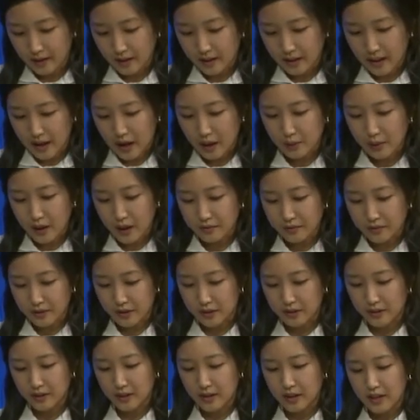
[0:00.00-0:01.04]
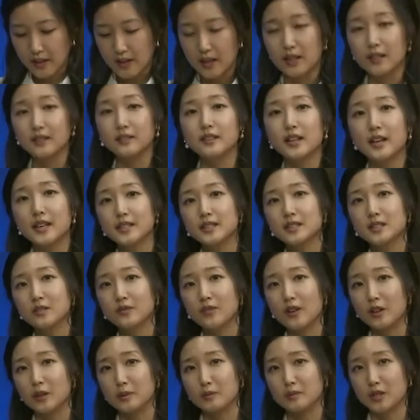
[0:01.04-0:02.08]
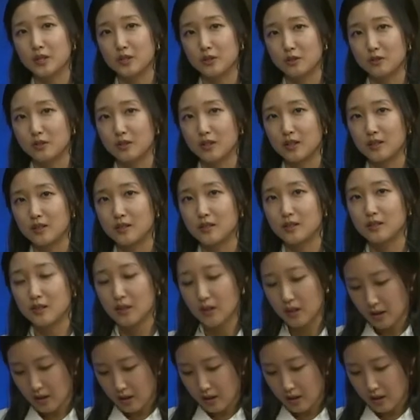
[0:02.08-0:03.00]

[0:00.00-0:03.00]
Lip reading: However, in less developed countries,